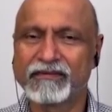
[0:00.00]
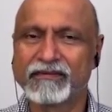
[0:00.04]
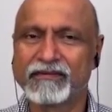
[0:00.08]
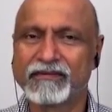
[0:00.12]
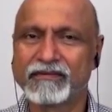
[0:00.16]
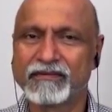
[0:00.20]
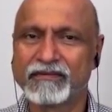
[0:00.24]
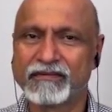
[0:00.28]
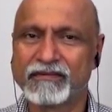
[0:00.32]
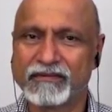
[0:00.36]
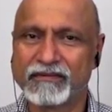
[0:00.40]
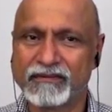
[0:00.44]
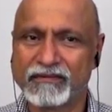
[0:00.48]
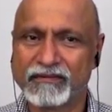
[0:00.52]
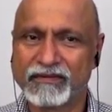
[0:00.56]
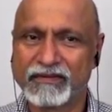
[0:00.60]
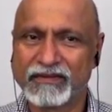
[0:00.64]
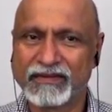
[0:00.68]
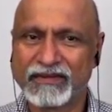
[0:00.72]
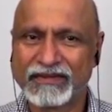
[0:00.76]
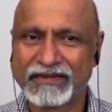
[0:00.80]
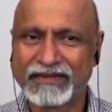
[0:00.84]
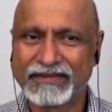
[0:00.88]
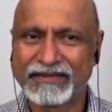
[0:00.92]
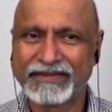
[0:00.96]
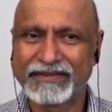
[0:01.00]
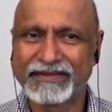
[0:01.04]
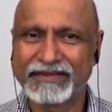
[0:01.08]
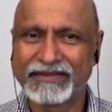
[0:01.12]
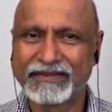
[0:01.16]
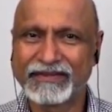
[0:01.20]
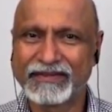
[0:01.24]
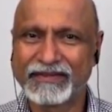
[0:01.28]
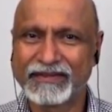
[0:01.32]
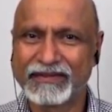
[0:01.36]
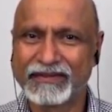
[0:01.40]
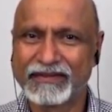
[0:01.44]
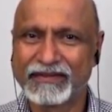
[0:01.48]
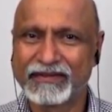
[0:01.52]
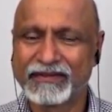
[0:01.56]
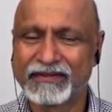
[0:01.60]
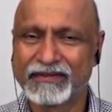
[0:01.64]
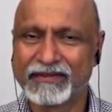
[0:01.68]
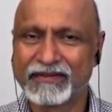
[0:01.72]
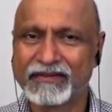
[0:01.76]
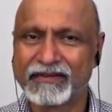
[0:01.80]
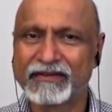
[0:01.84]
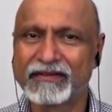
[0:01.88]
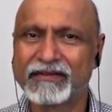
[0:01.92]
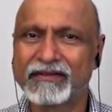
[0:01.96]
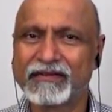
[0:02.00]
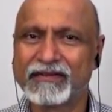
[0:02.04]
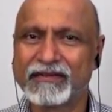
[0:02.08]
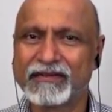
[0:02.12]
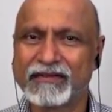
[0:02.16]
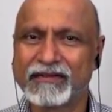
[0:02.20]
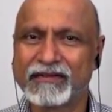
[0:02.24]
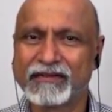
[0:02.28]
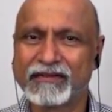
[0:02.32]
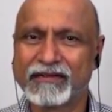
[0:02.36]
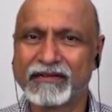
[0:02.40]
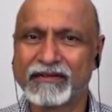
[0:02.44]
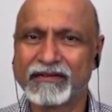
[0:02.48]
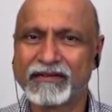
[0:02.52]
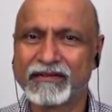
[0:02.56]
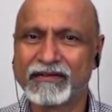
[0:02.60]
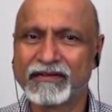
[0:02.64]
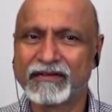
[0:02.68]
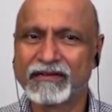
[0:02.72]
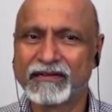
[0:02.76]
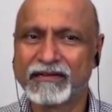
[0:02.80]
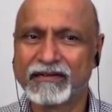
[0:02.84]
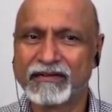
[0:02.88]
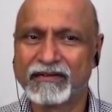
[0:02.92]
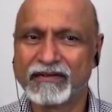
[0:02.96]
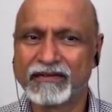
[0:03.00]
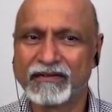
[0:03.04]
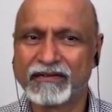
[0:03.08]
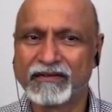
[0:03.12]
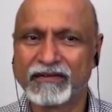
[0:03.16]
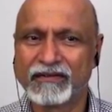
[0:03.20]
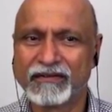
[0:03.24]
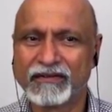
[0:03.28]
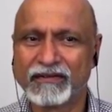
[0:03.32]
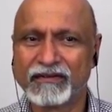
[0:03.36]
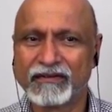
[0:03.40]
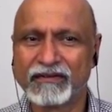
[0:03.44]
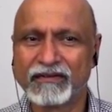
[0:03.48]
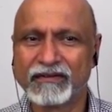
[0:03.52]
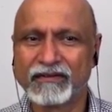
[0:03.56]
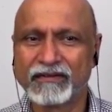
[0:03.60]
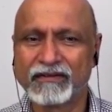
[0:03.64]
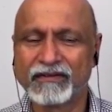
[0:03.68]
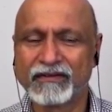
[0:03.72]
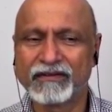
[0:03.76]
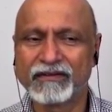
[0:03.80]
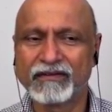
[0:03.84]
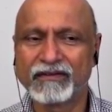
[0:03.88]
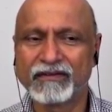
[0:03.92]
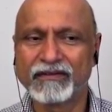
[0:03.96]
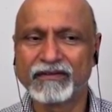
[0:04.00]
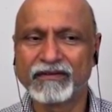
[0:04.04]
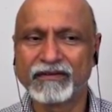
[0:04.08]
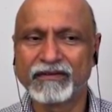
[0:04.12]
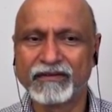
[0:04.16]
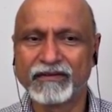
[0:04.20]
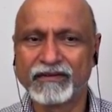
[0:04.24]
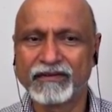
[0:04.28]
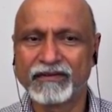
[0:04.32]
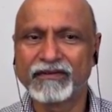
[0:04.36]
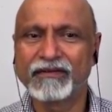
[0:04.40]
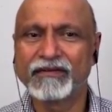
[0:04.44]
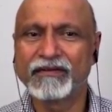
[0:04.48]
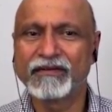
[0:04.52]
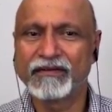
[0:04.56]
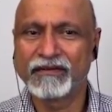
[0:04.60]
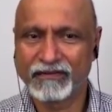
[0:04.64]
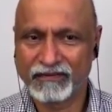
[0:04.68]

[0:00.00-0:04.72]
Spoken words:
No words are spoken by the person on screen.